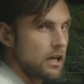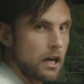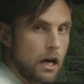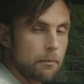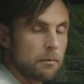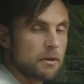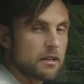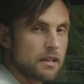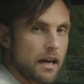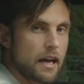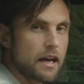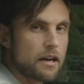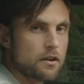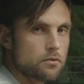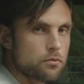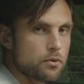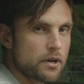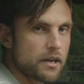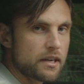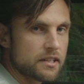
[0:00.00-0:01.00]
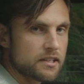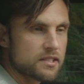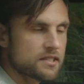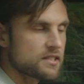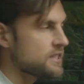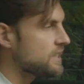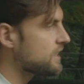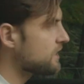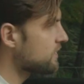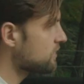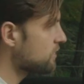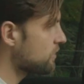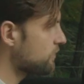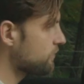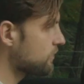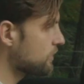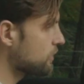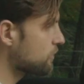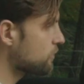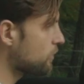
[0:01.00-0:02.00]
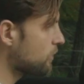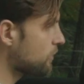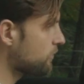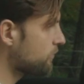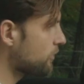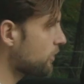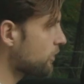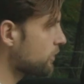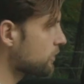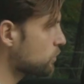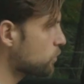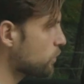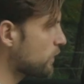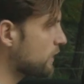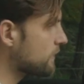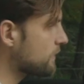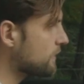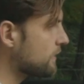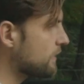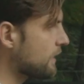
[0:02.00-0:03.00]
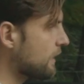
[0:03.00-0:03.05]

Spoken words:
I'm in the rear seat of the Golf R20,